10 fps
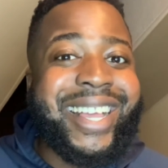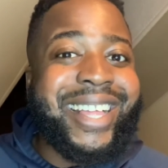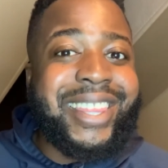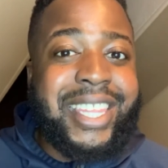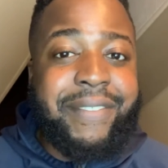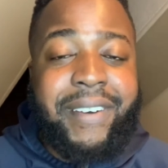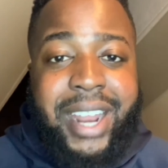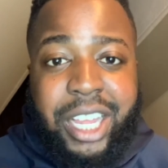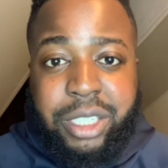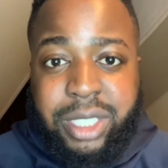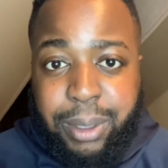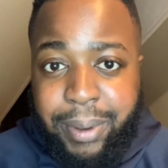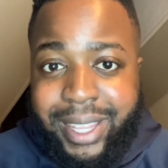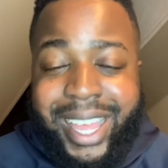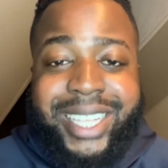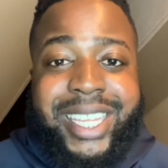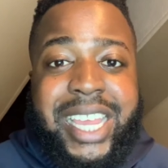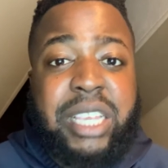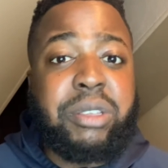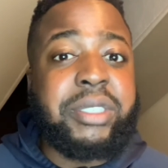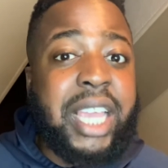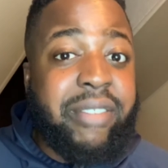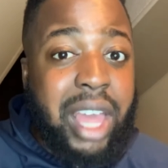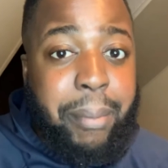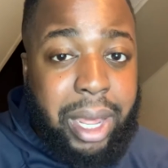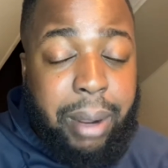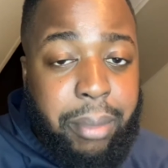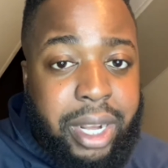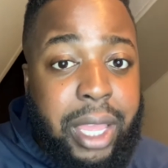The financial discipline that it takes to save that amount of money